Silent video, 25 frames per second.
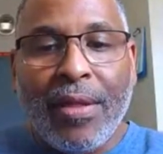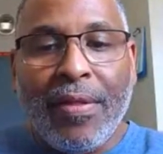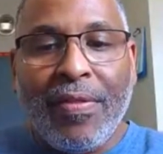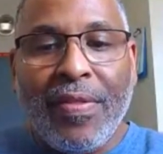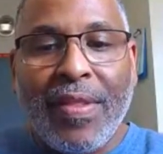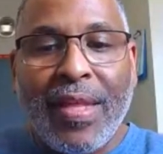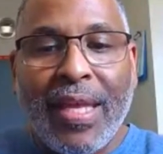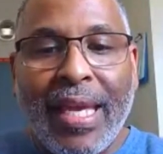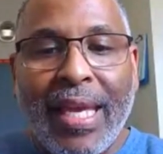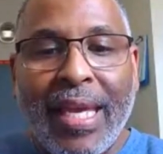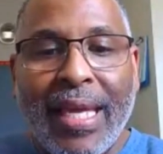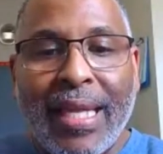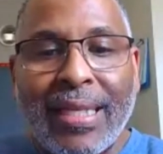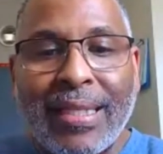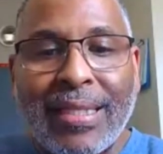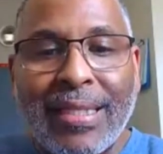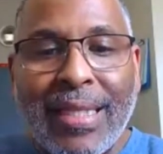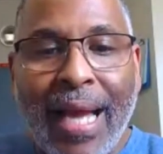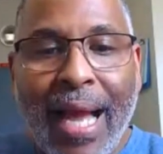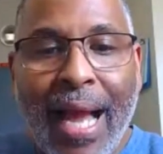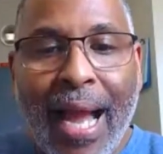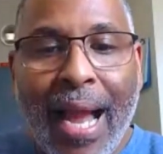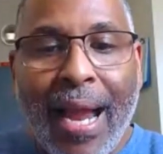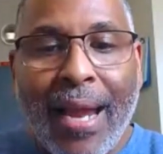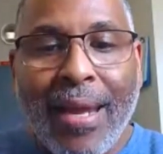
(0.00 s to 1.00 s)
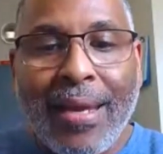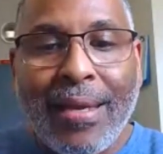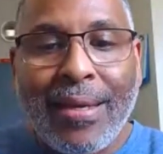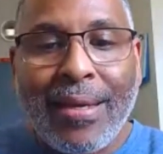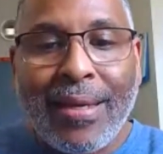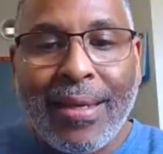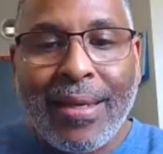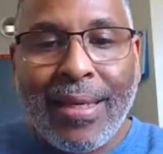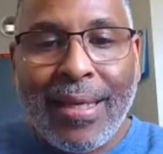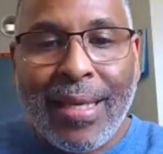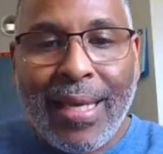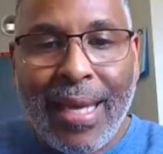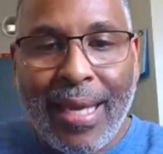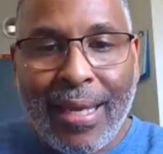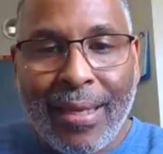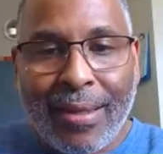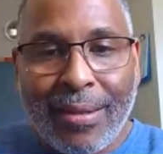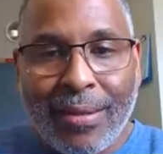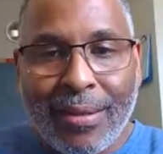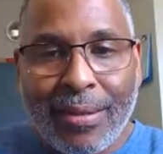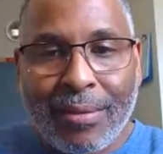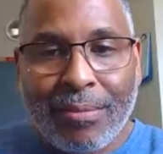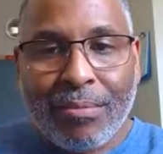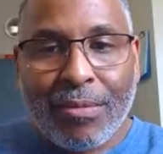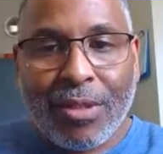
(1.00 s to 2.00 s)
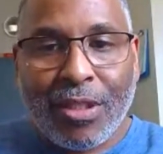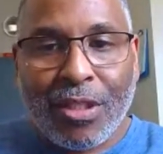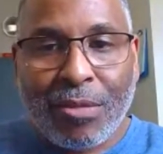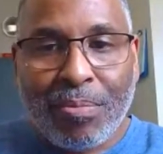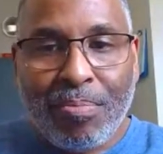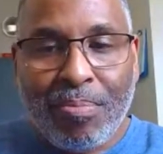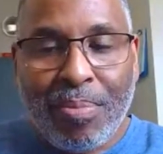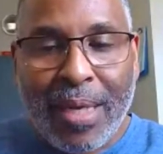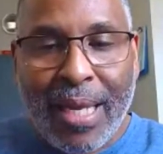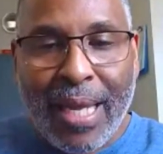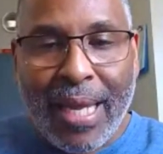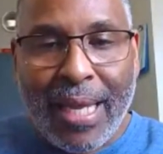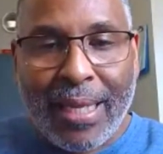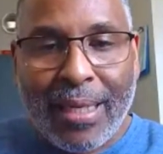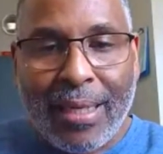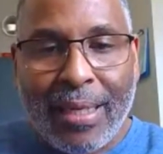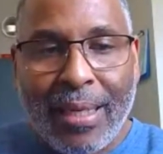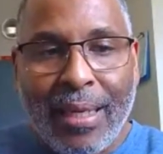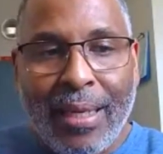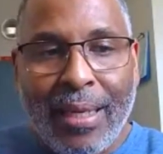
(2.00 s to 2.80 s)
the entire kingdom split.